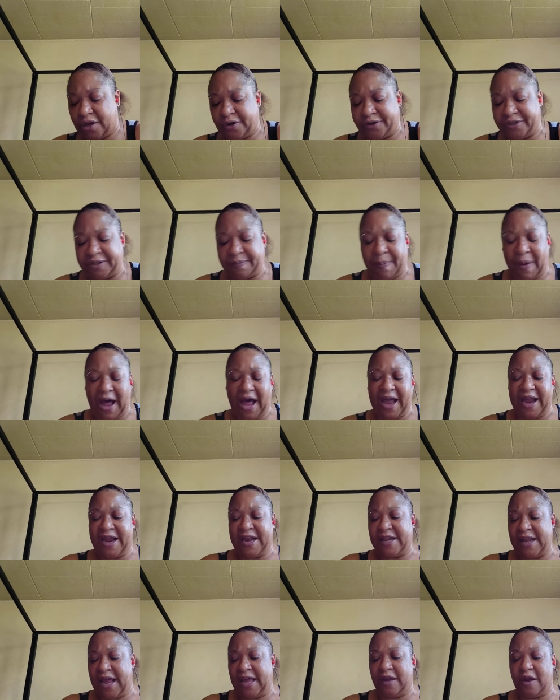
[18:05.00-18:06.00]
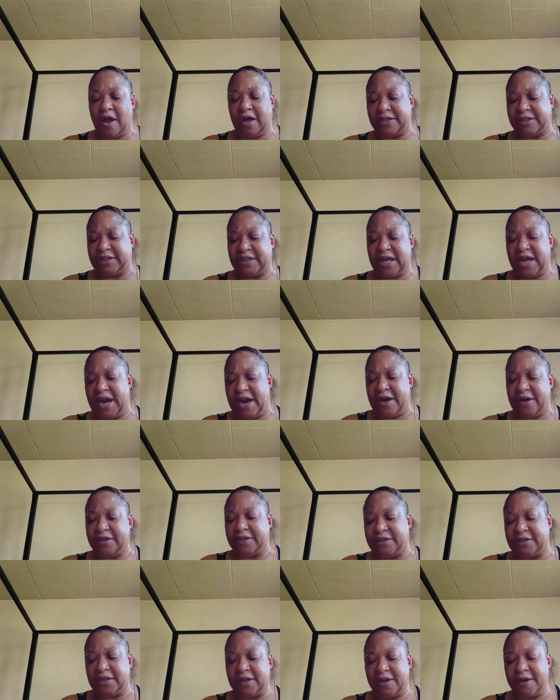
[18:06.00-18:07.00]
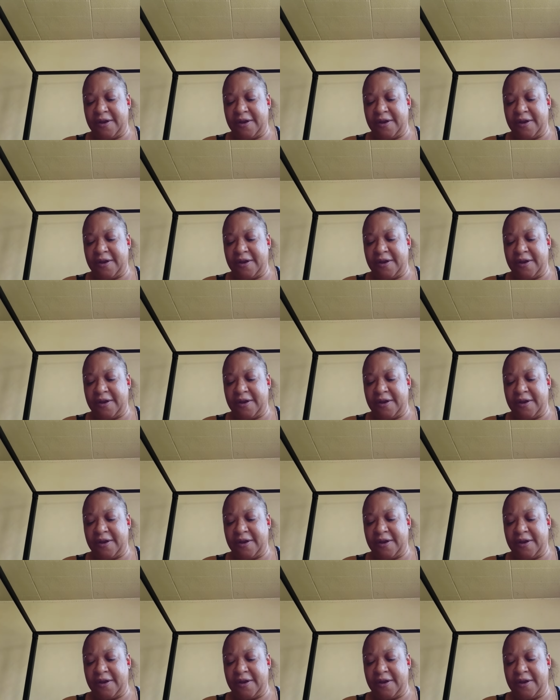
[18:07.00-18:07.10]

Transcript: your spot, and they lost theirs.